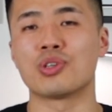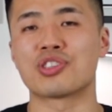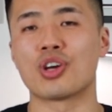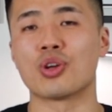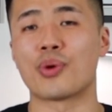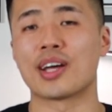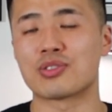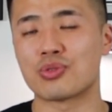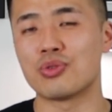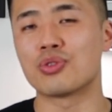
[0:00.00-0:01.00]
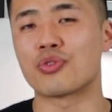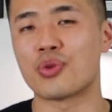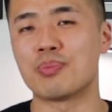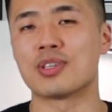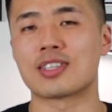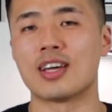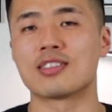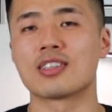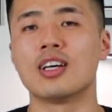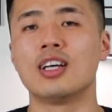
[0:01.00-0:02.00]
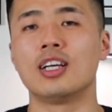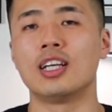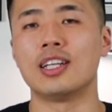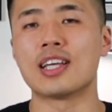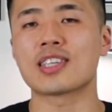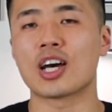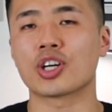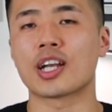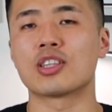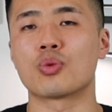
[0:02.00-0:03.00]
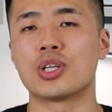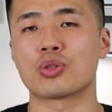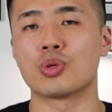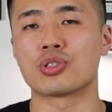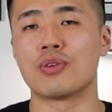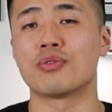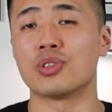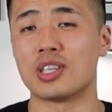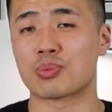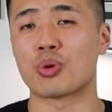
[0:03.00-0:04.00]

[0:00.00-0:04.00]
return of around 2 to 3%. Let's calculate the rental return for this